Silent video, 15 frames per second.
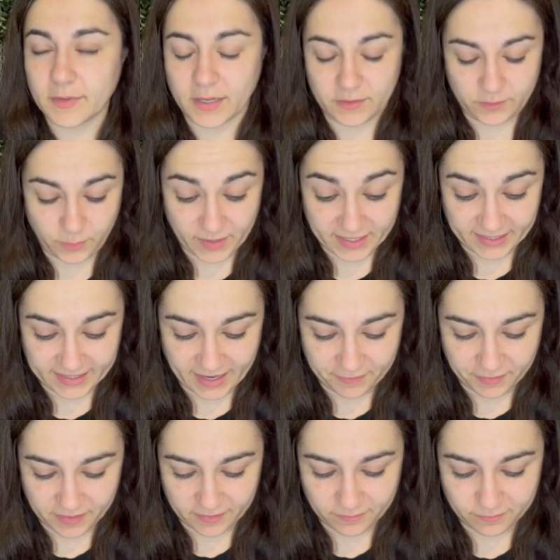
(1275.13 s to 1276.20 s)

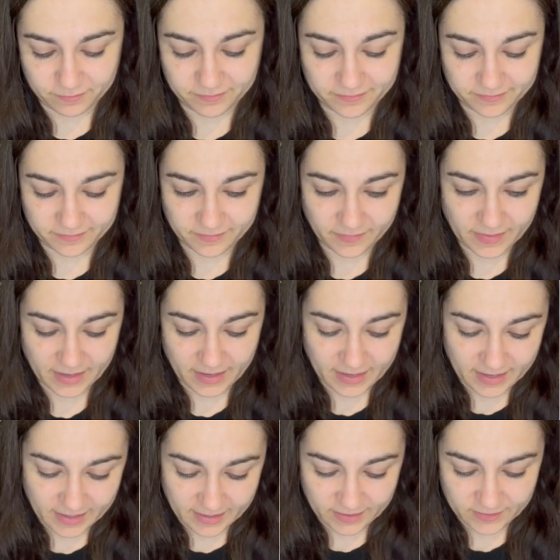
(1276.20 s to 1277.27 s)
27.
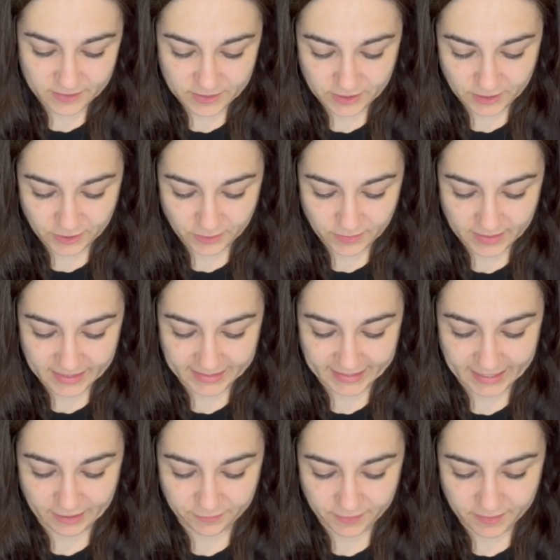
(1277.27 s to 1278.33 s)
2 is
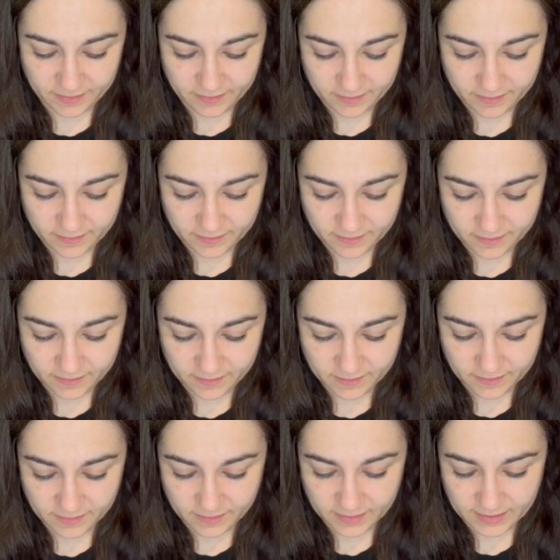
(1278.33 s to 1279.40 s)
even.
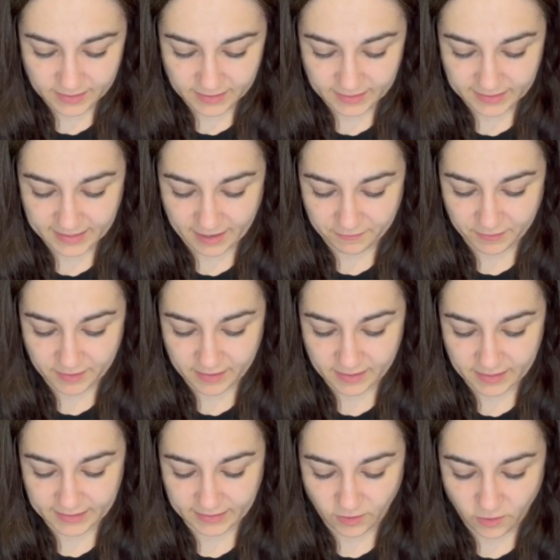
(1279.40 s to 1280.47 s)
7
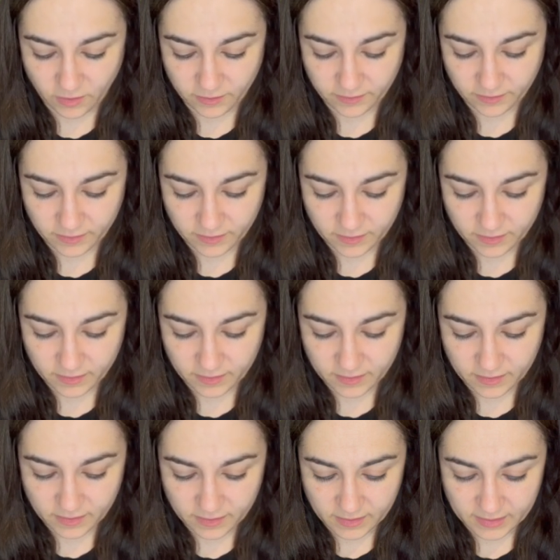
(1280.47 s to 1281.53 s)
is odd.
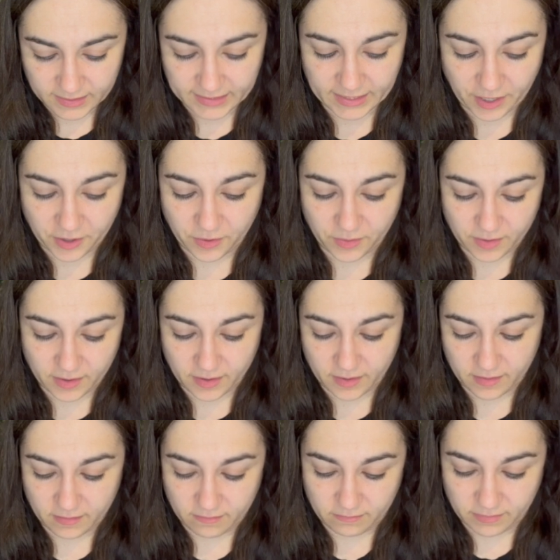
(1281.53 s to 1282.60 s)
So
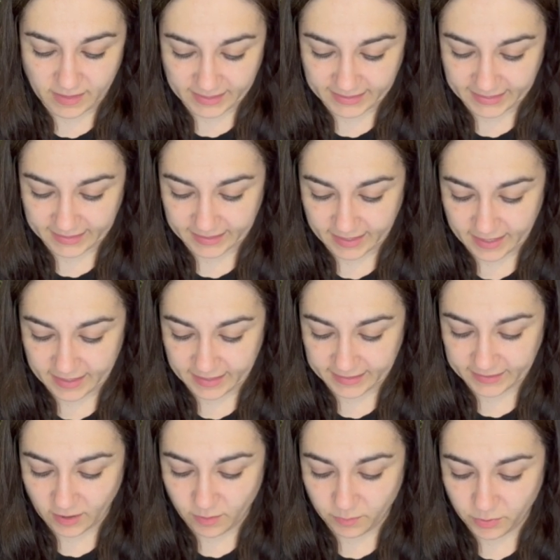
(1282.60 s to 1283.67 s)
this is an
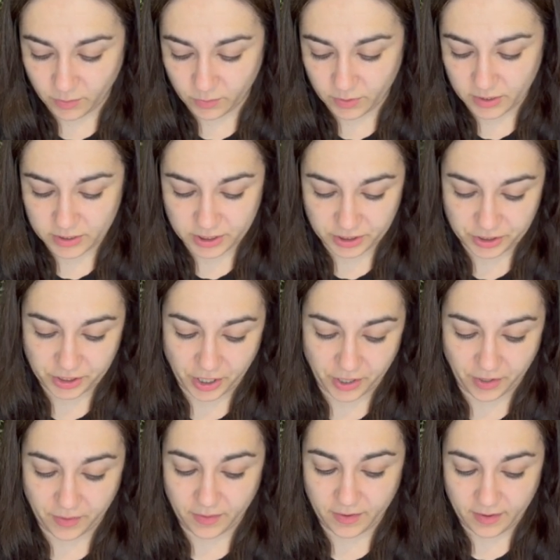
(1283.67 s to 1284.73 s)
example to
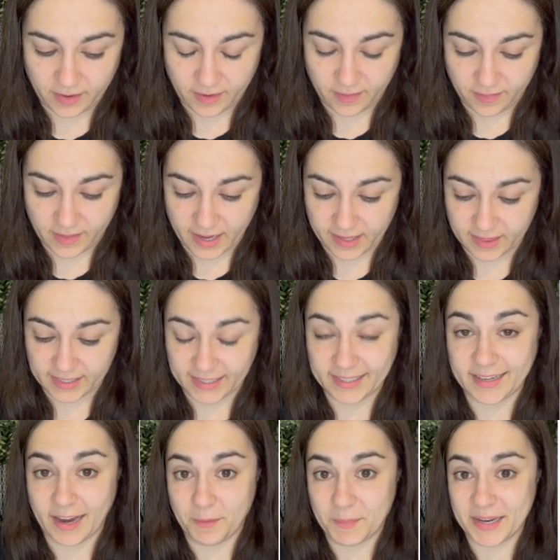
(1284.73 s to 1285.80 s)
show that this
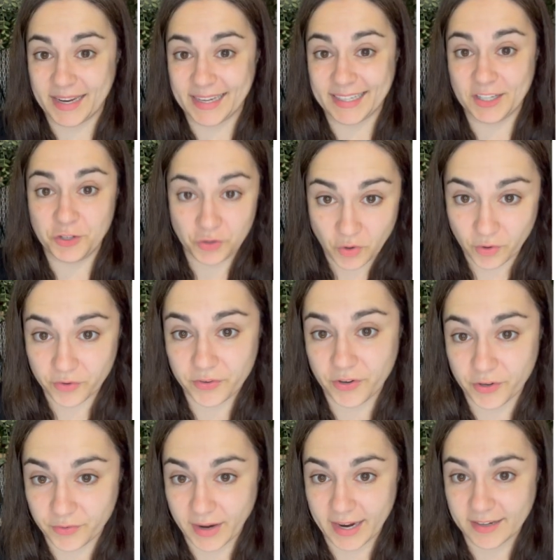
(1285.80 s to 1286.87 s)
statement is not
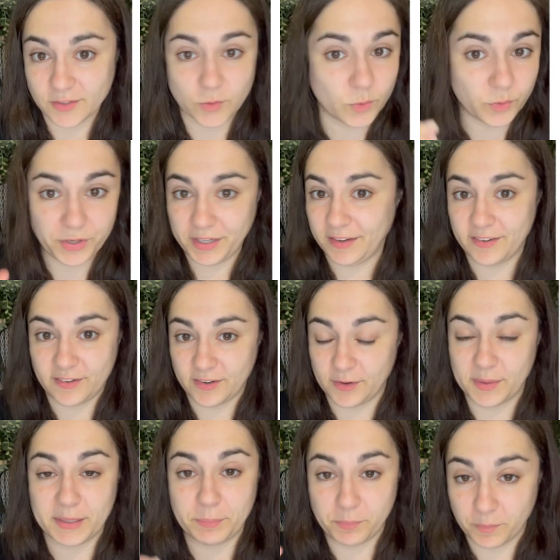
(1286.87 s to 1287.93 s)
correct. All you need to do
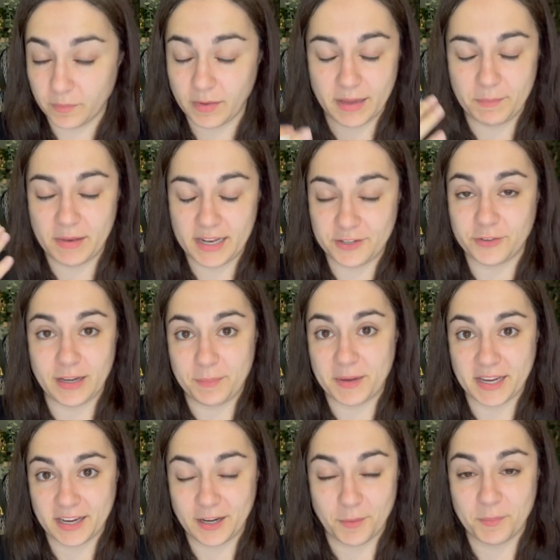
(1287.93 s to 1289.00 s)
is literally
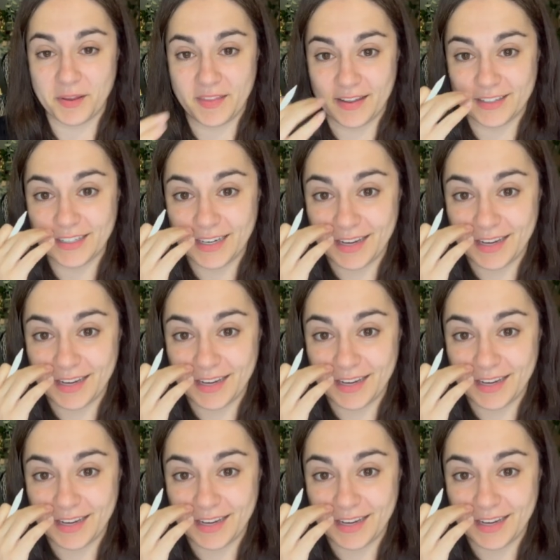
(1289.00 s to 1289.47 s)
pick a number that